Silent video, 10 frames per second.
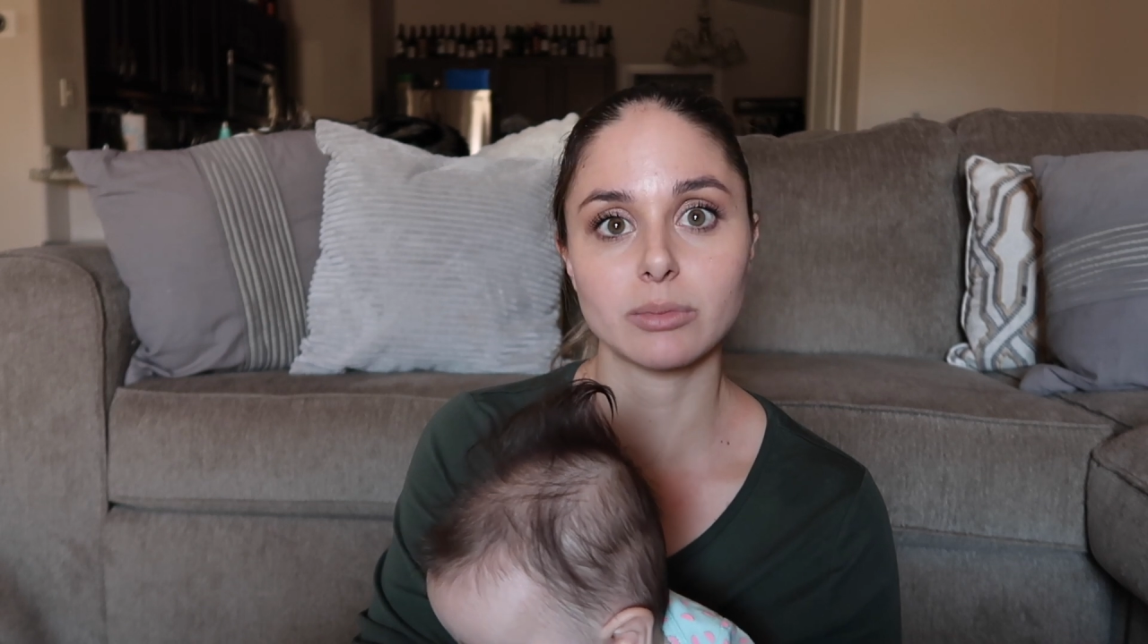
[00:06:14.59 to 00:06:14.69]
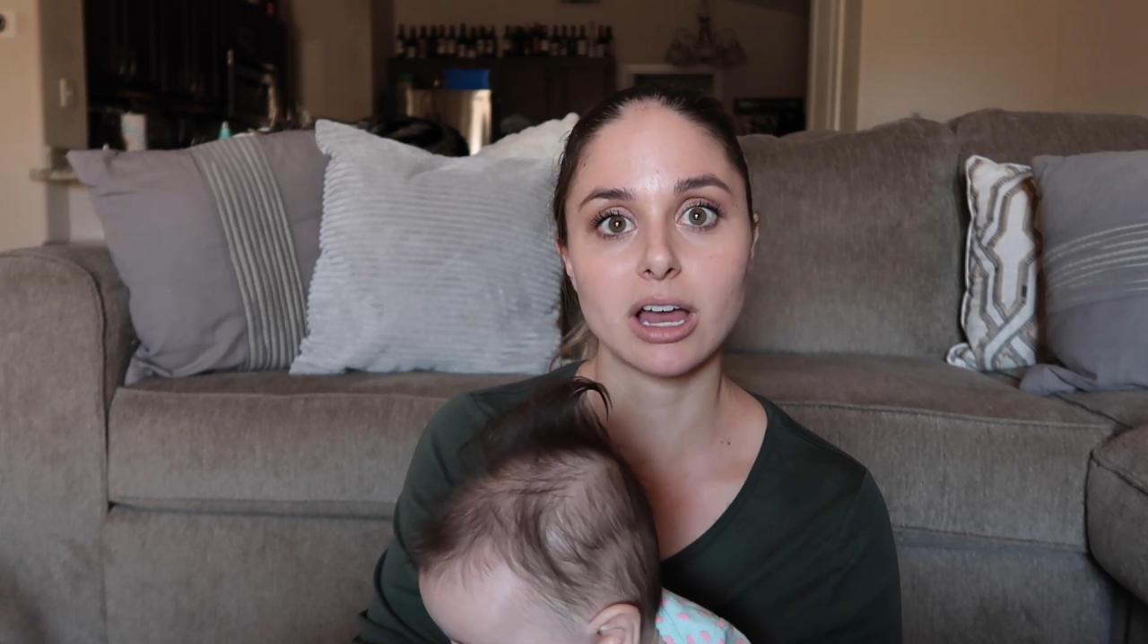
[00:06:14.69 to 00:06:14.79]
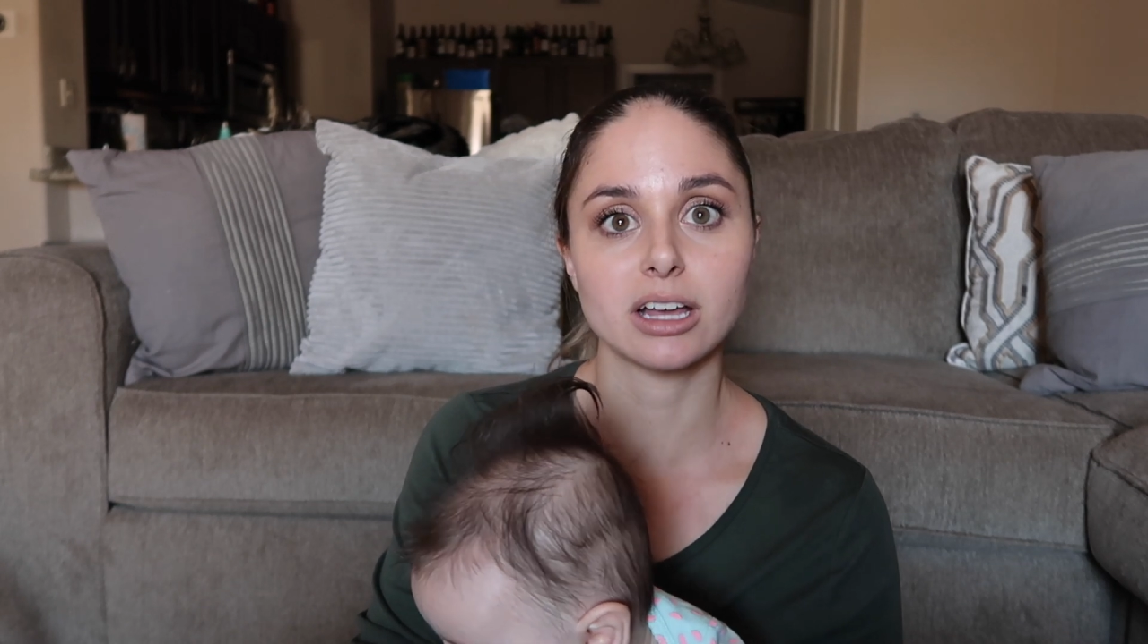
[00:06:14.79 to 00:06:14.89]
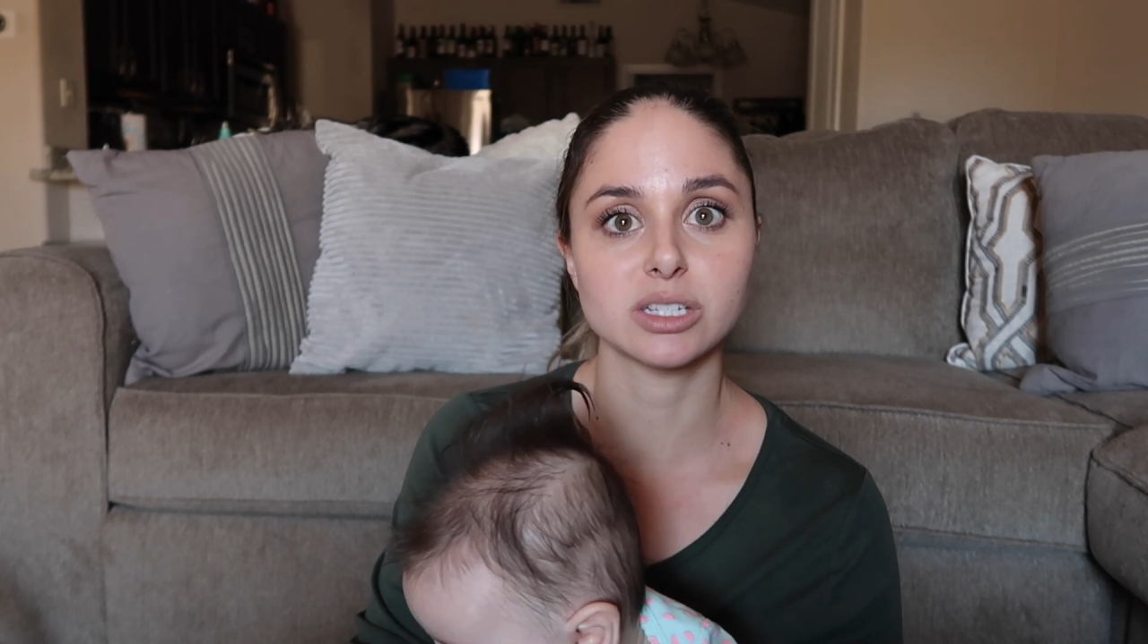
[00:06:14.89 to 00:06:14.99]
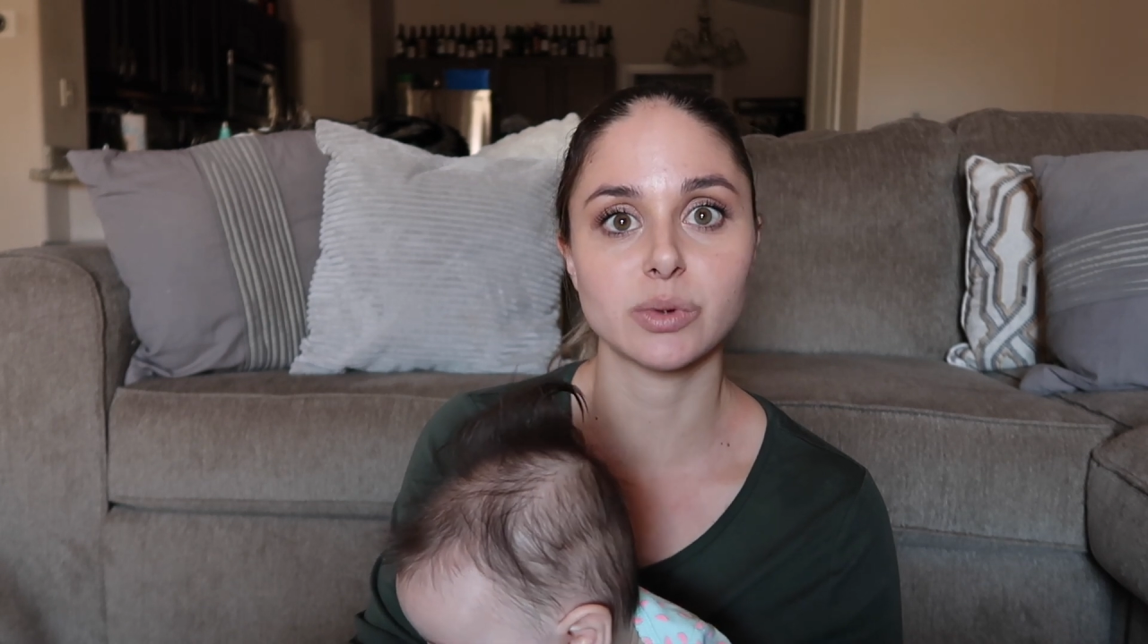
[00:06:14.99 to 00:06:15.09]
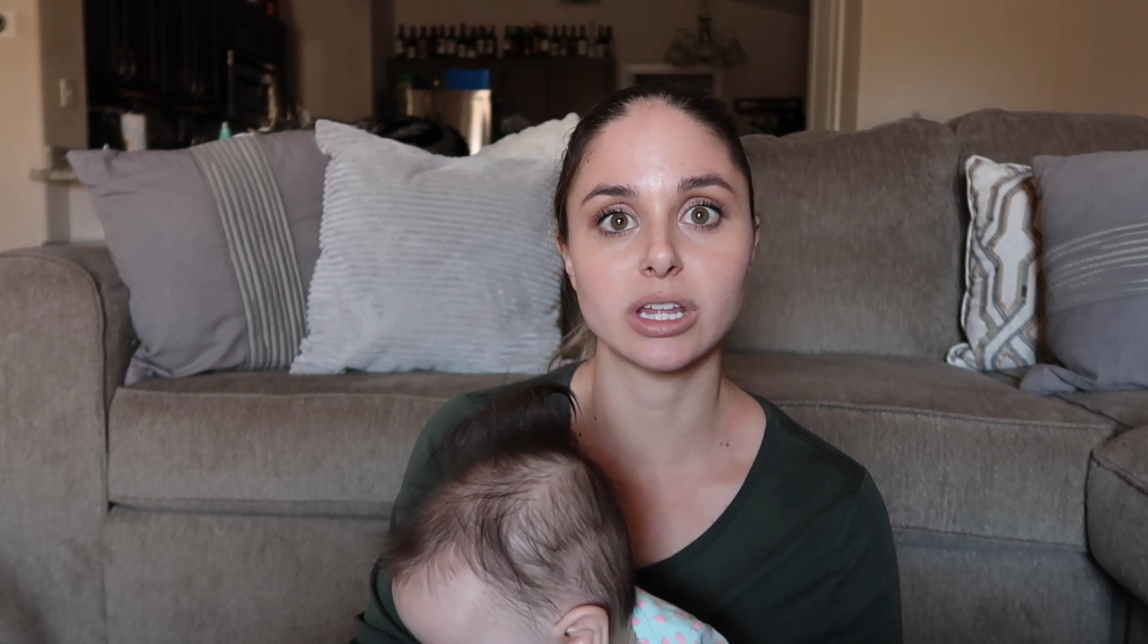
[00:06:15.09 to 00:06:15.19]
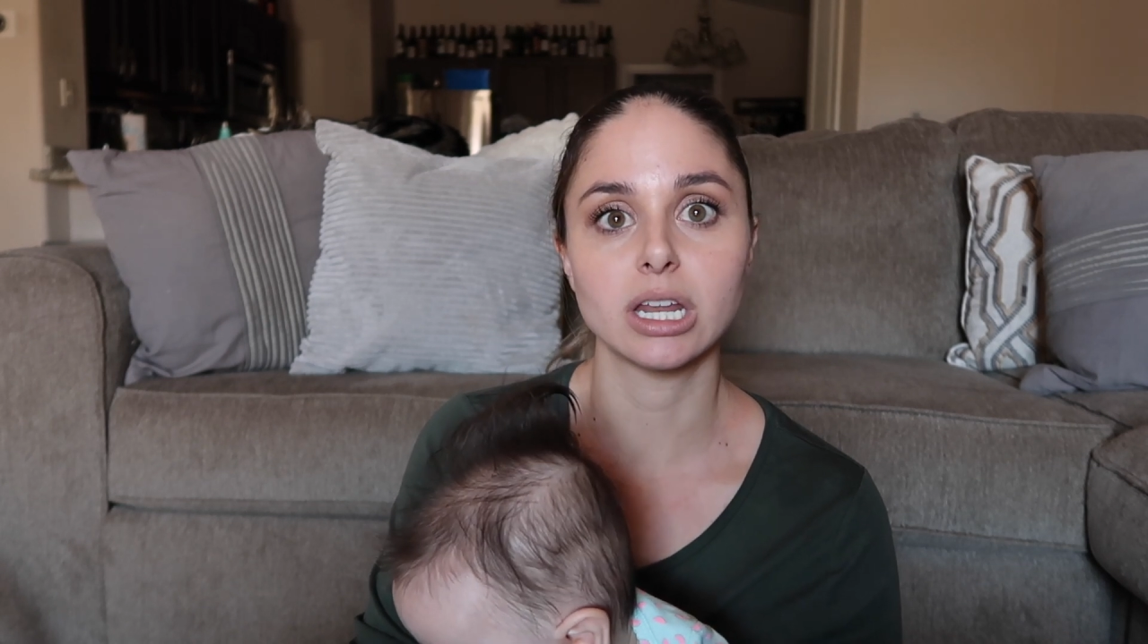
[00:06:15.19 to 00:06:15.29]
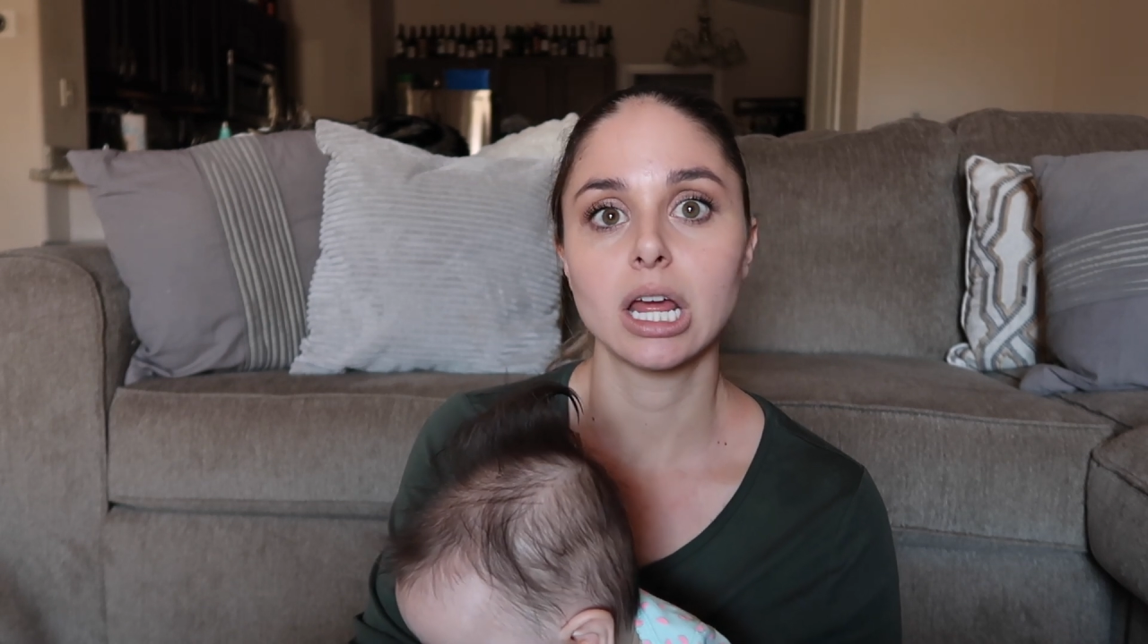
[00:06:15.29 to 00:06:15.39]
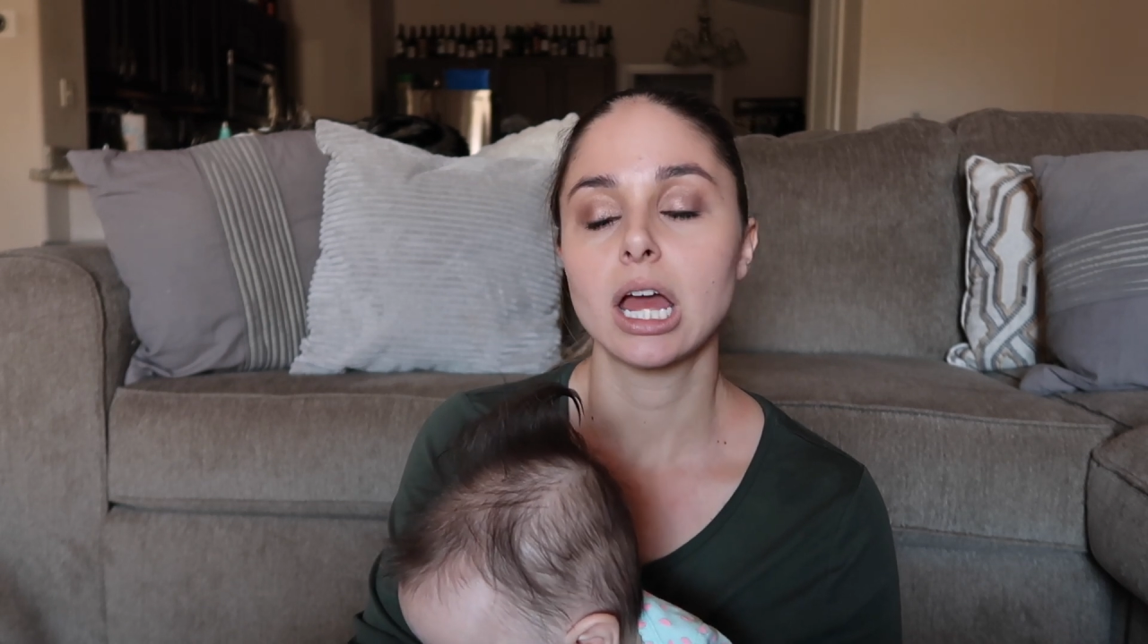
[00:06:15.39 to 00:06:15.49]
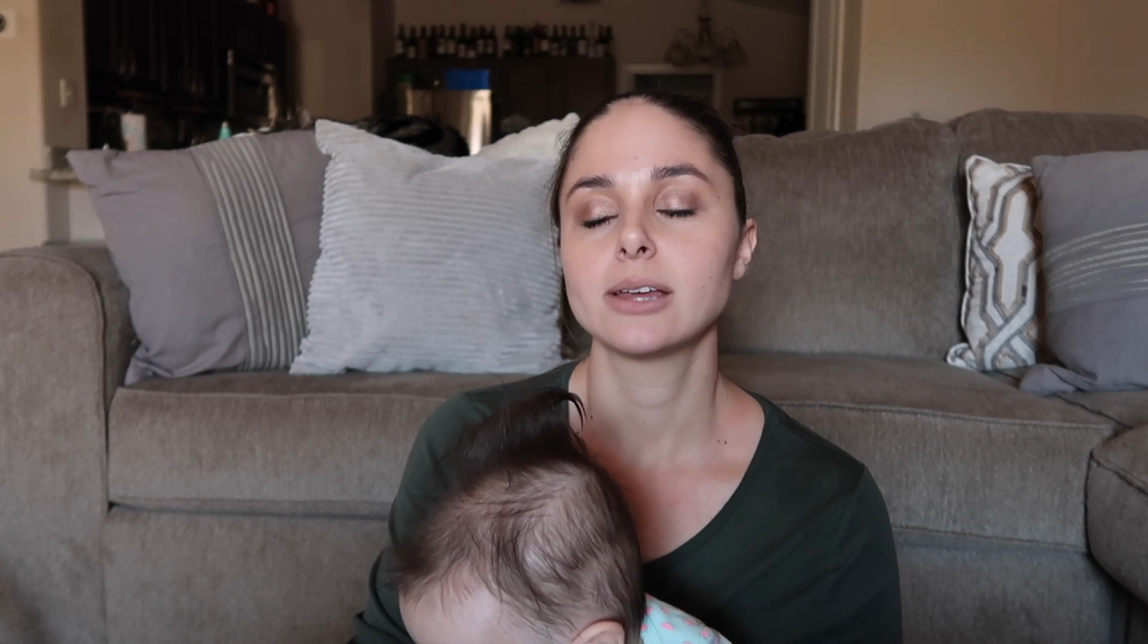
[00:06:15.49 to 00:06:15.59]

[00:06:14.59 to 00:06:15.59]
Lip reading: my husband